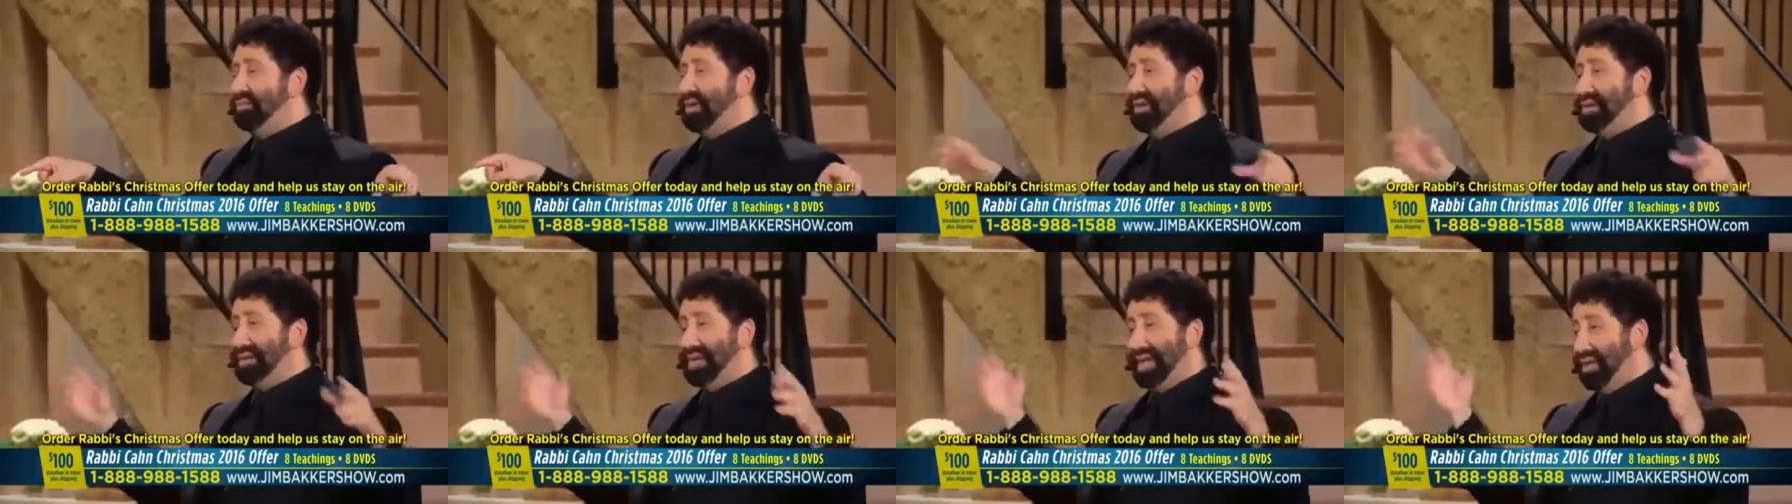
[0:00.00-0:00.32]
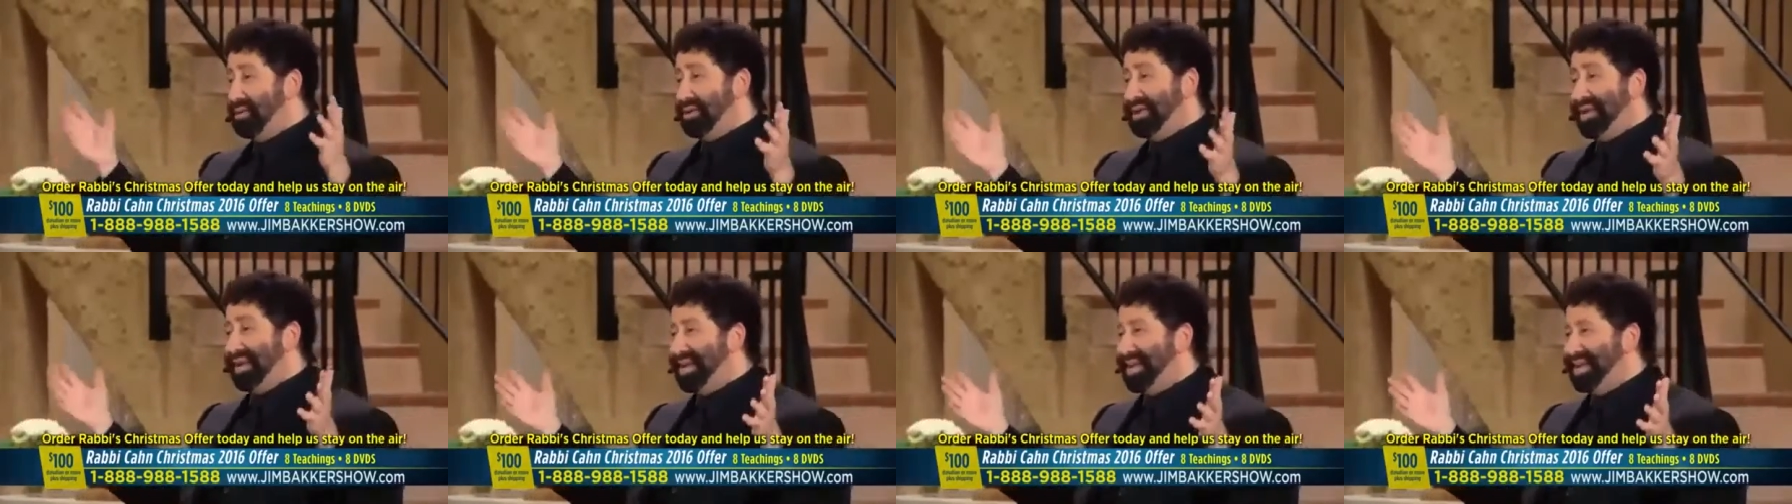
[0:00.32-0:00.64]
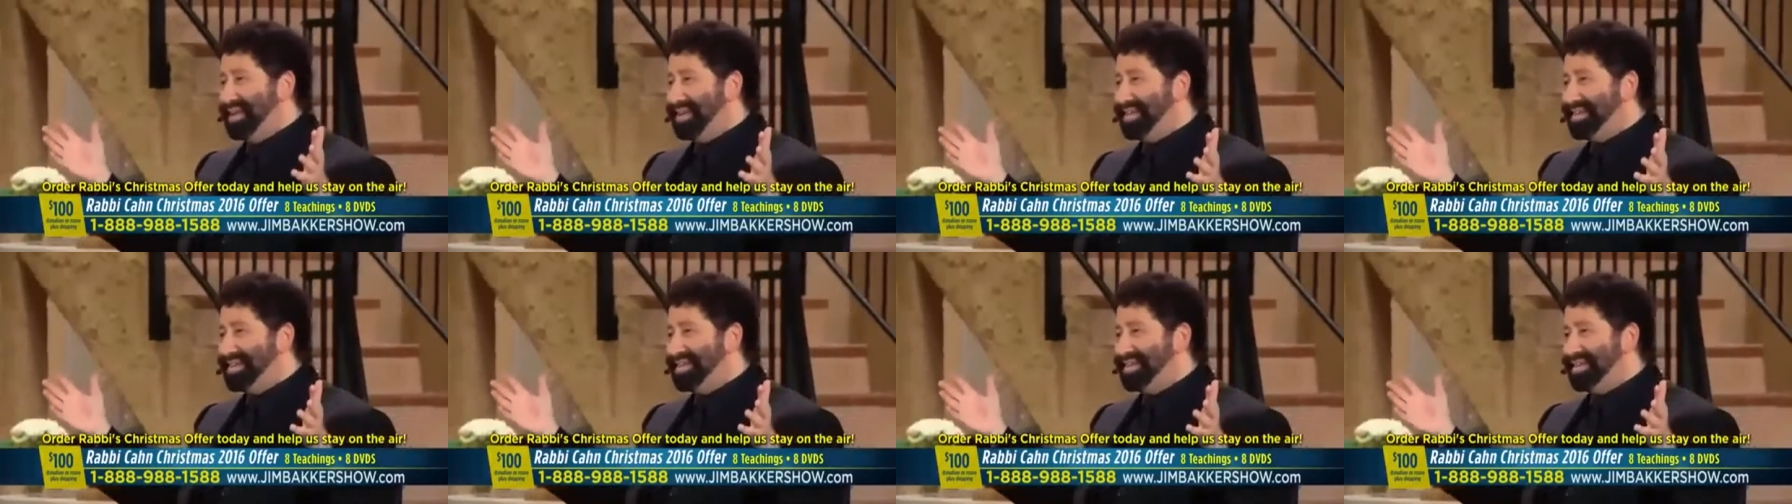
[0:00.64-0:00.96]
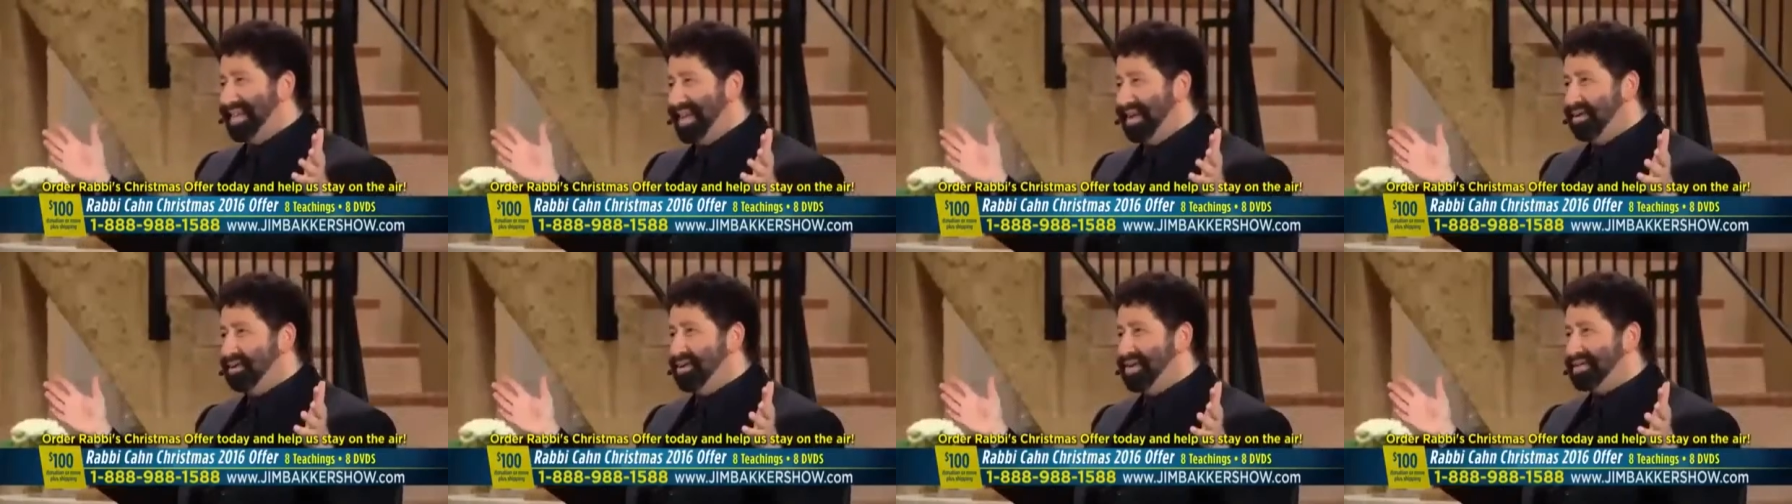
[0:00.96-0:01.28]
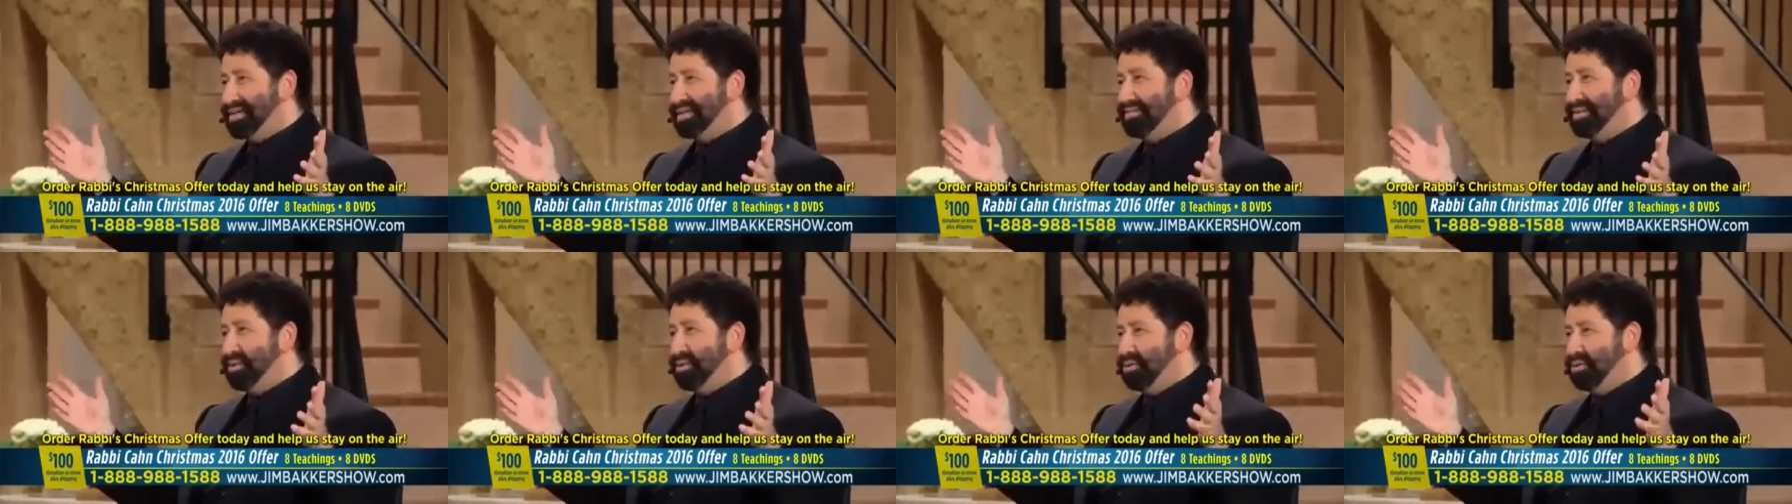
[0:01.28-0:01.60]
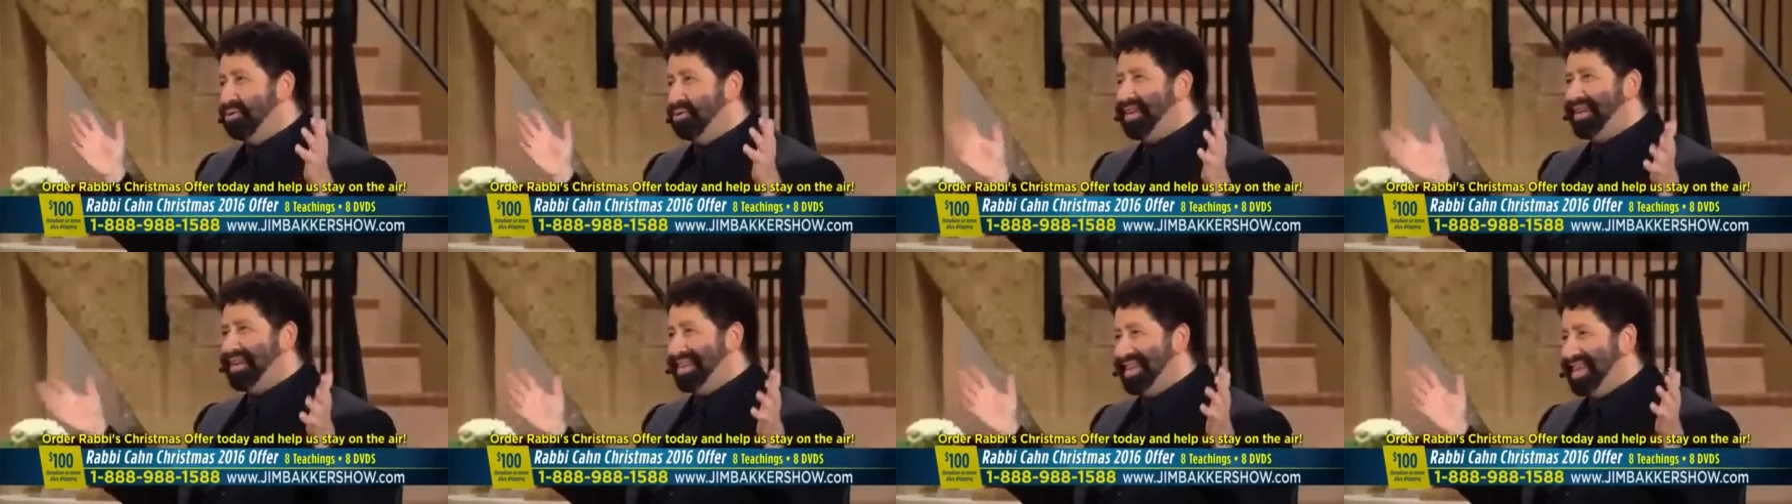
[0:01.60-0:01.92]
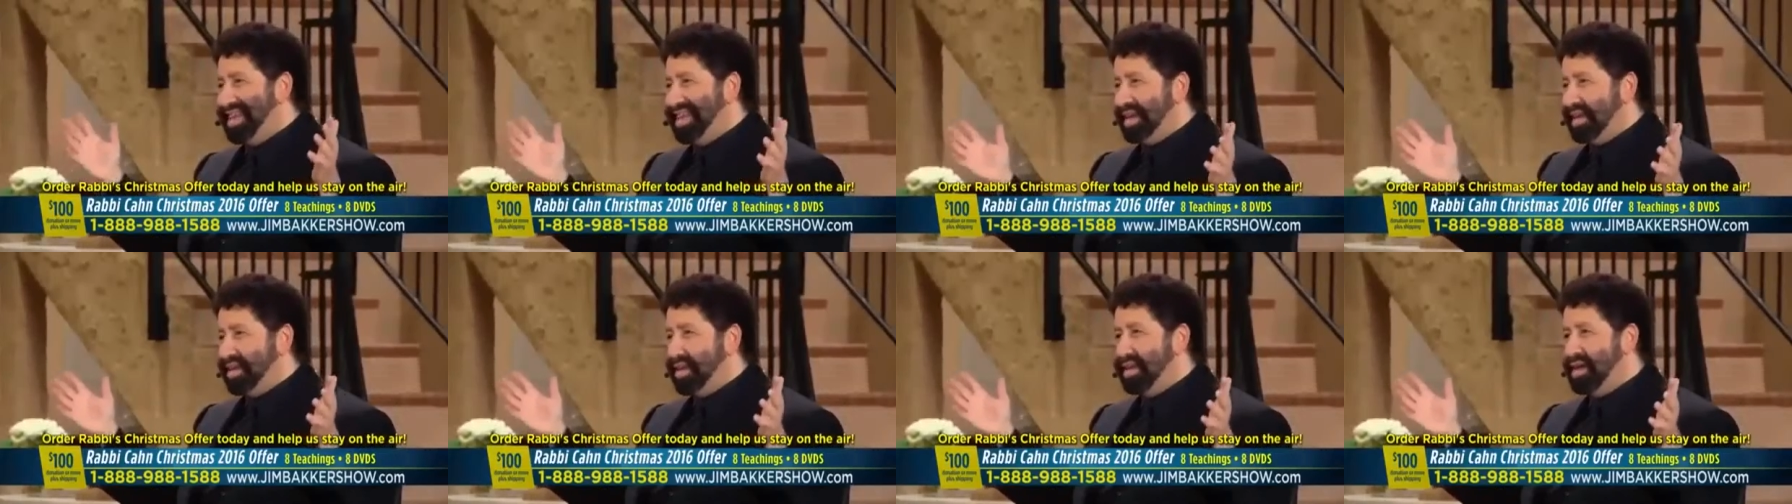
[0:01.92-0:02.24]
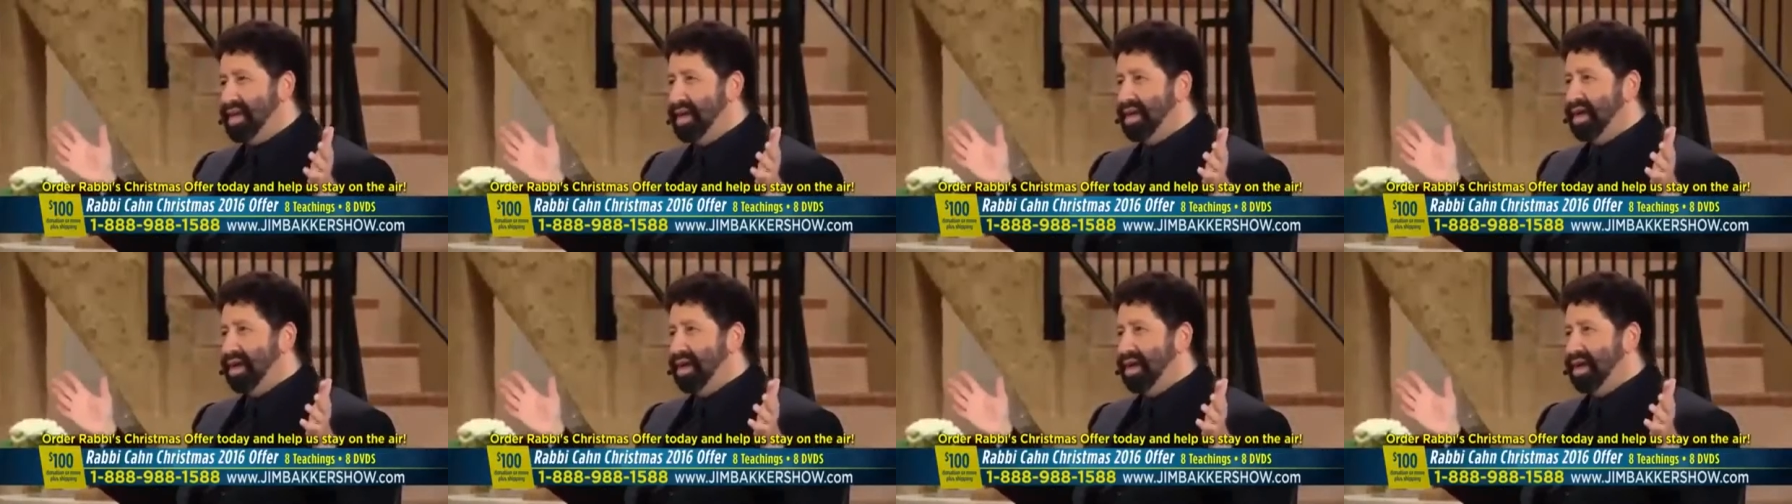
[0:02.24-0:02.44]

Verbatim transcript: But there it is. There it is. I mean, who would think?